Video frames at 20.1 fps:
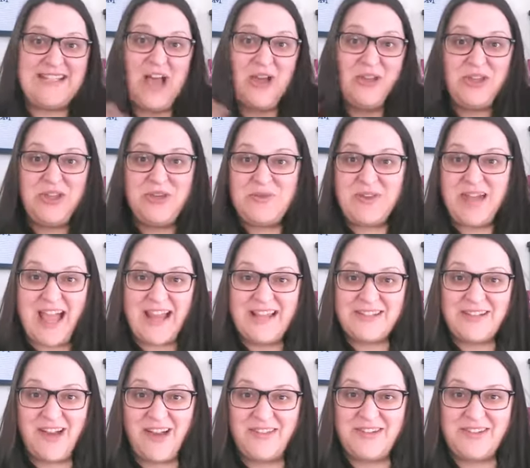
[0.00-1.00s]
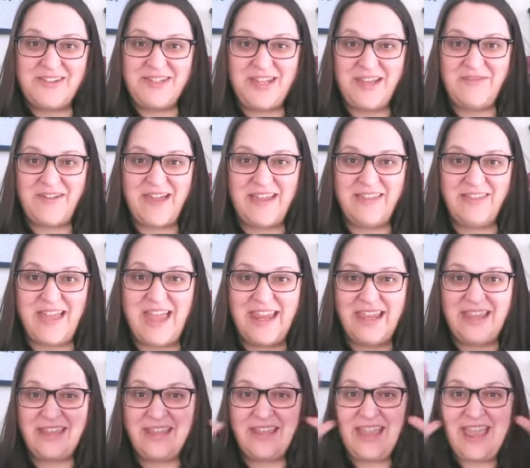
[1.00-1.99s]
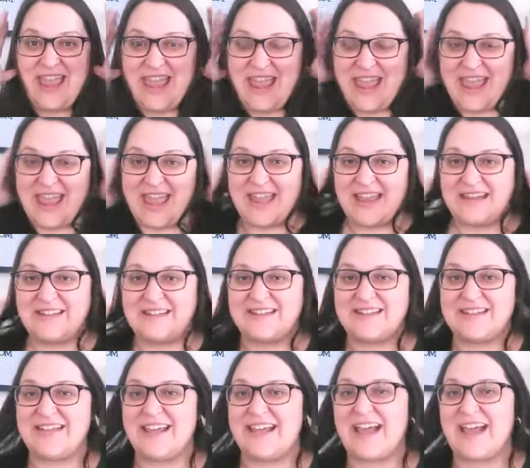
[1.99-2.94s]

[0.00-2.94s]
tell you guys all the stuff I like, and